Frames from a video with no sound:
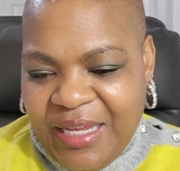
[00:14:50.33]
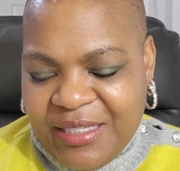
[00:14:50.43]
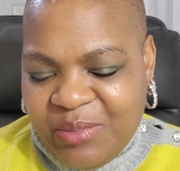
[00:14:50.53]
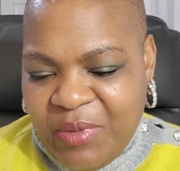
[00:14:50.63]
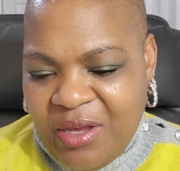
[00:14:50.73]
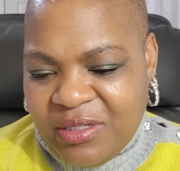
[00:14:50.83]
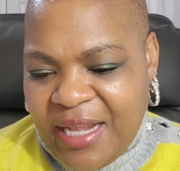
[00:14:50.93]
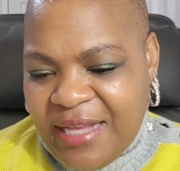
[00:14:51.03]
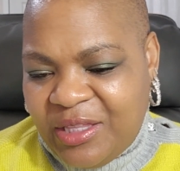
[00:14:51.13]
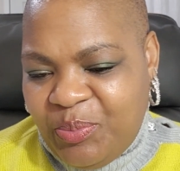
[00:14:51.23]
It smells
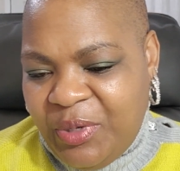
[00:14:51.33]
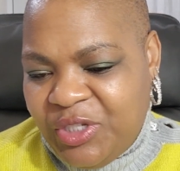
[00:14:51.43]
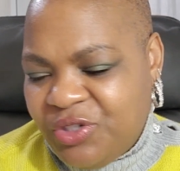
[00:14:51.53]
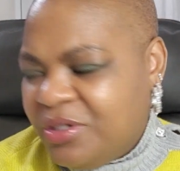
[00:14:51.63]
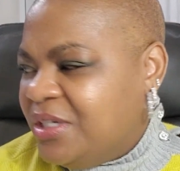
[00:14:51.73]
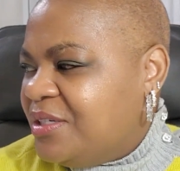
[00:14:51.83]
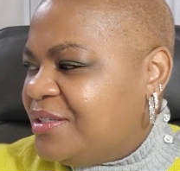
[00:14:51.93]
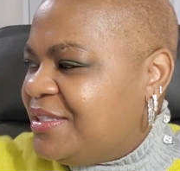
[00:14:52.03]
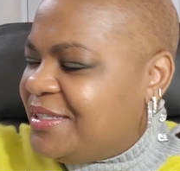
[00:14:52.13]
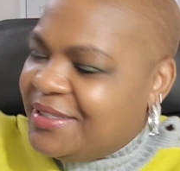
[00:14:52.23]
like the picture
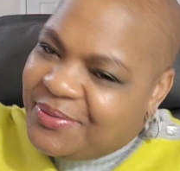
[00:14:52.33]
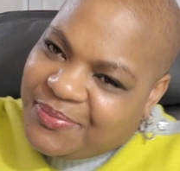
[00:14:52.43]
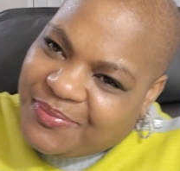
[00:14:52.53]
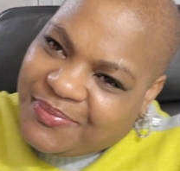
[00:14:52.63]
looks.